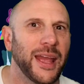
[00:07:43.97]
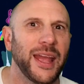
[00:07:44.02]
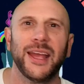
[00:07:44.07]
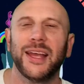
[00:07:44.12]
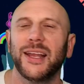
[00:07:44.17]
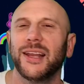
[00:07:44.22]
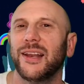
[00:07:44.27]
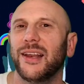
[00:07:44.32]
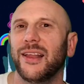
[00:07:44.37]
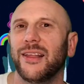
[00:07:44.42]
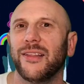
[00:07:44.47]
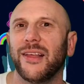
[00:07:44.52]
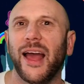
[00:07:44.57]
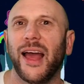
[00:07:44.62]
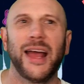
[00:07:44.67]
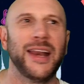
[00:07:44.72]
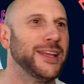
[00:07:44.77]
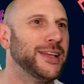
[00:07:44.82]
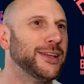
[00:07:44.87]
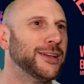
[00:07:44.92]
in
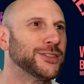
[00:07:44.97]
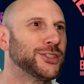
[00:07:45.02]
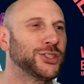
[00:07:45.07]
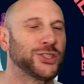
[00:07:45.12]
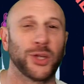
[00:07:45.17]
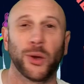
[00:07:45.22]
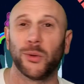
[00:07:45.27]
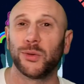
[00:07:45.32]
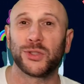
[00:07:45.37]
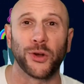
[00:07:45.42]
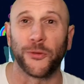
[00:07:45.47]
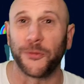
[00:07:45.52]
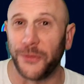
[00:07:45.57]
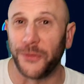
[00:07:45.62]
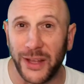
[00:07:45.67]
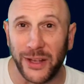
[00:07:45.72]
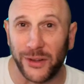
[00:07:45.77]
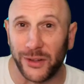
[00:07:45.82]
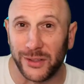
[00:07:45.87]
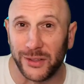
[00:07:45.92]
any social
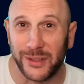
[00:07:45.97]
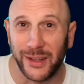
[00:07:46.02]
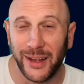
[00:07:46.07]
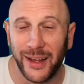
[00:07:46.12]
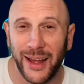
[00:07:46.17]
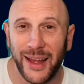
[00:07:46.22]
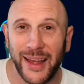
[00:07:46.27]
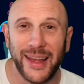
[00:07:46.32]
field,